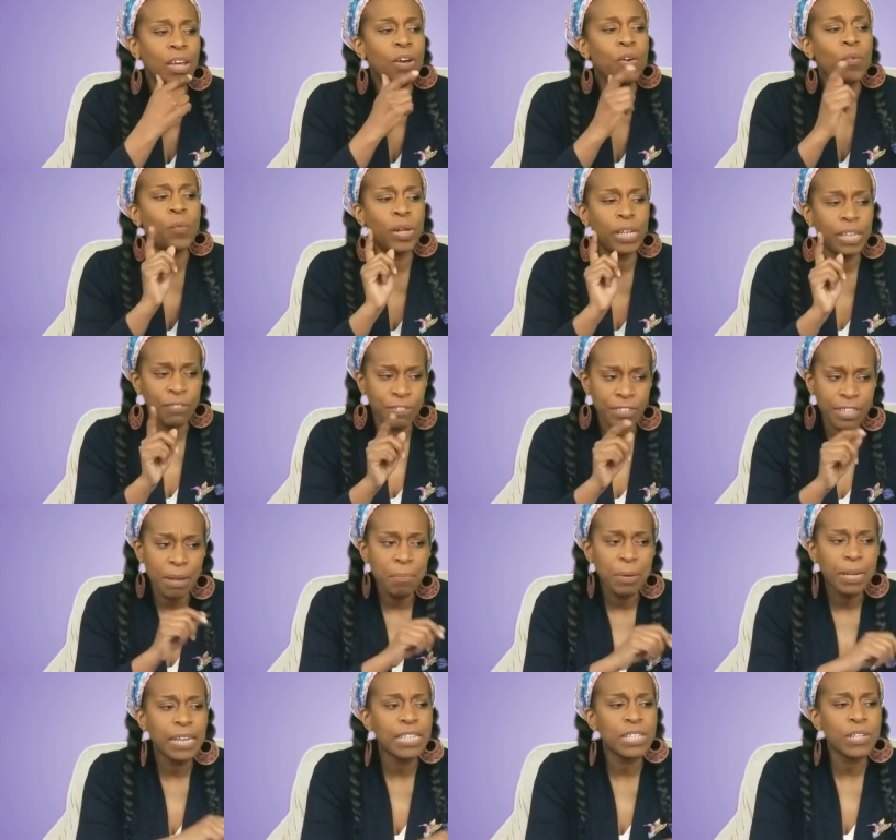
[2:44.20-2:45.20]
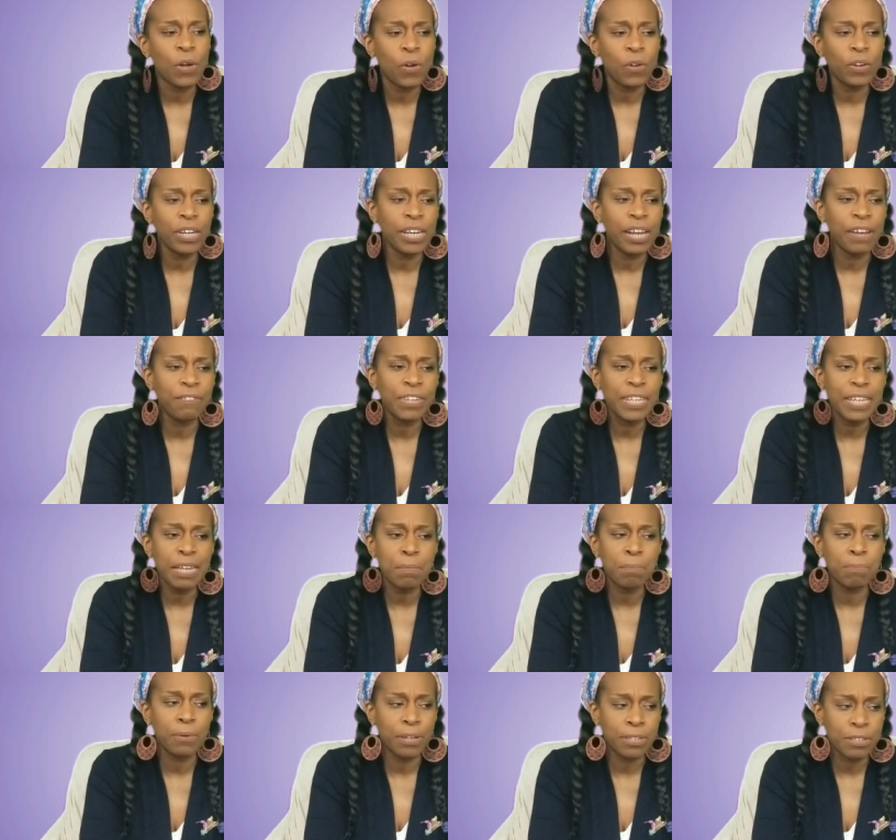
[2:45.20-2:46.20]
Well, if someone is old enough to
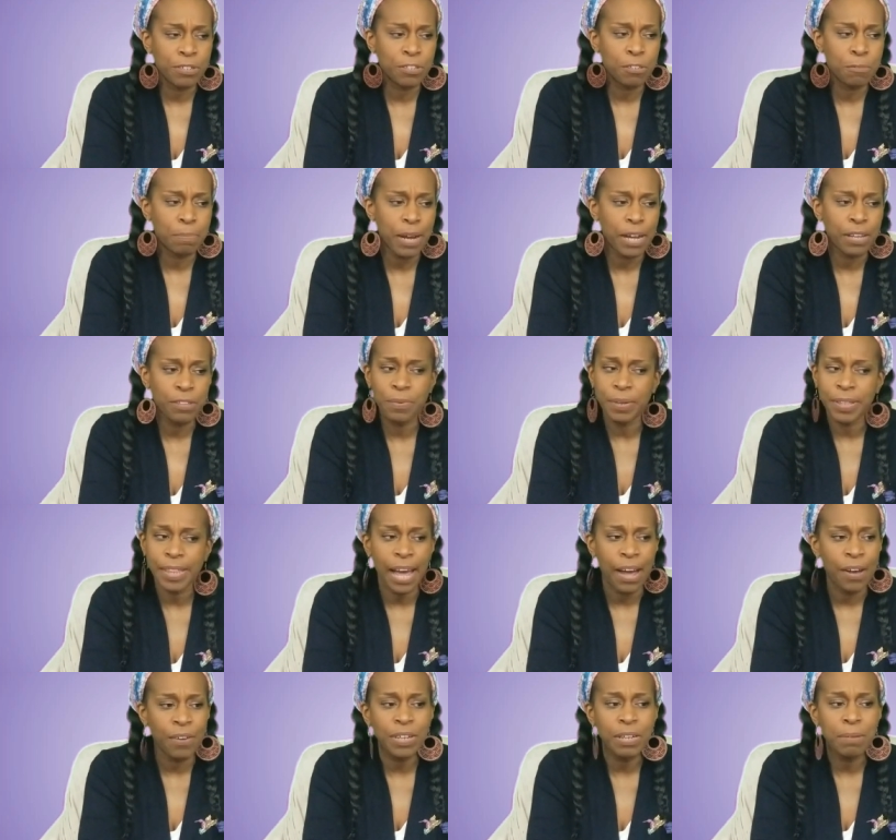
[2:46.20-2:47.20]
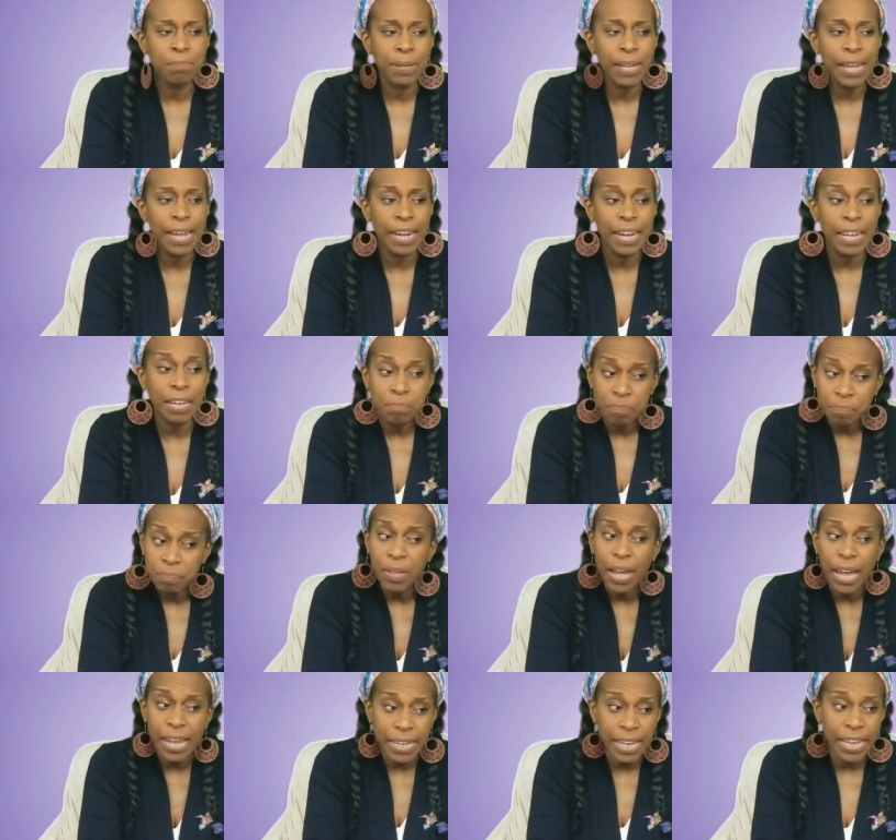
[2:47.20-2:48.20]
eat Brussels sprouts without complaining,
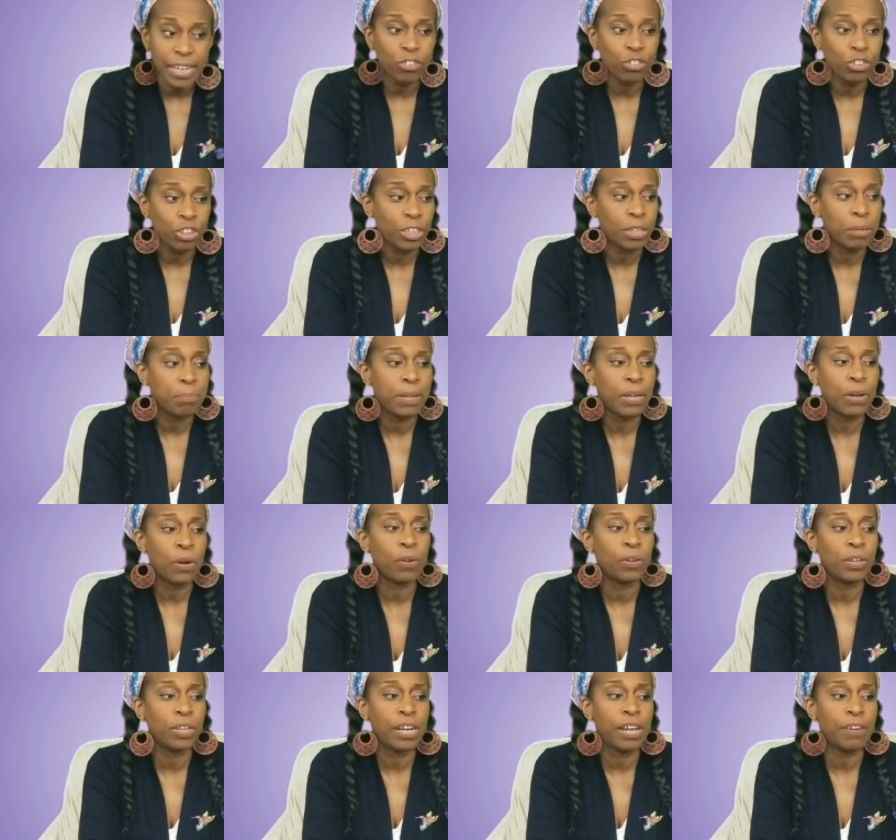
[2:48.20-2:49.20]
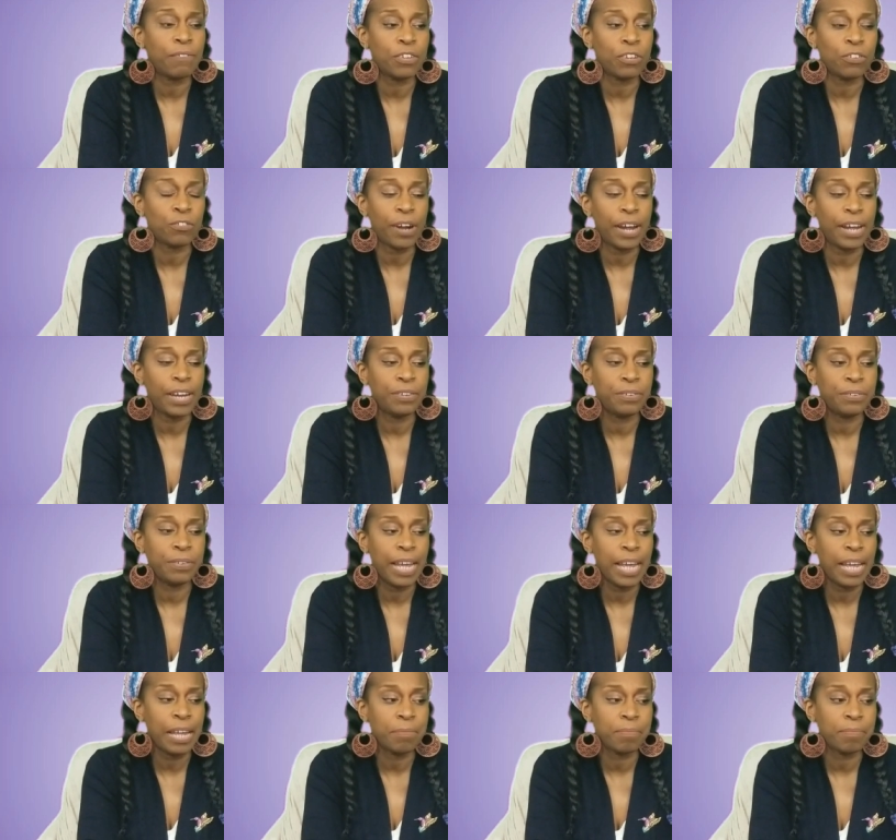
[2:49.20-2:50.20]
I guess she could be old enough to try a new
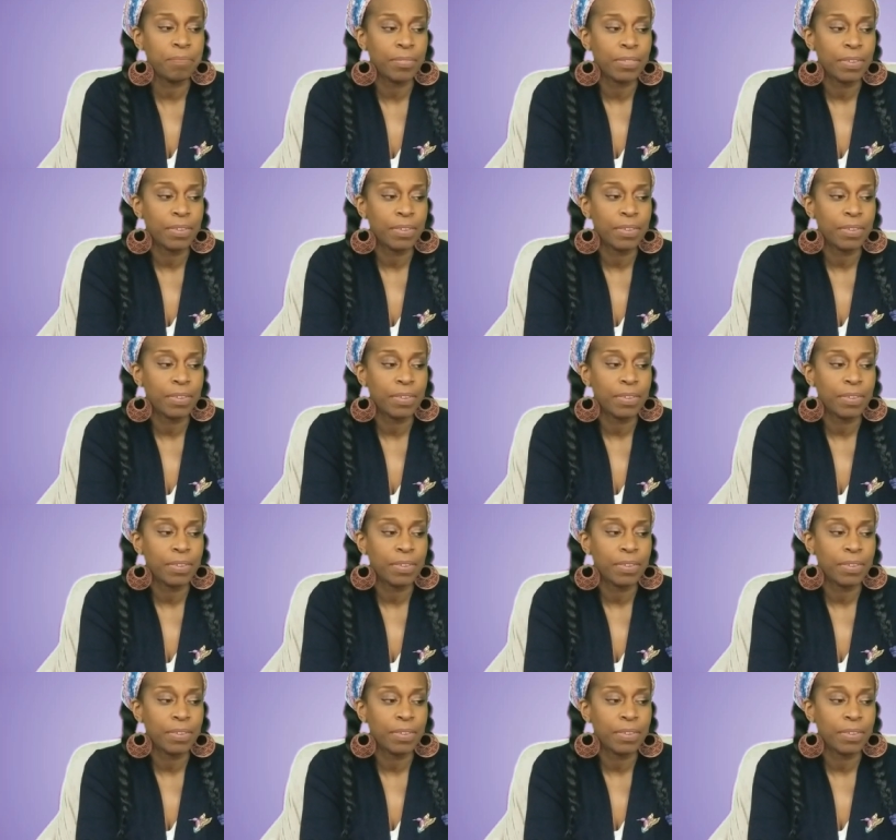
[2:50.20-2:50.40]
name.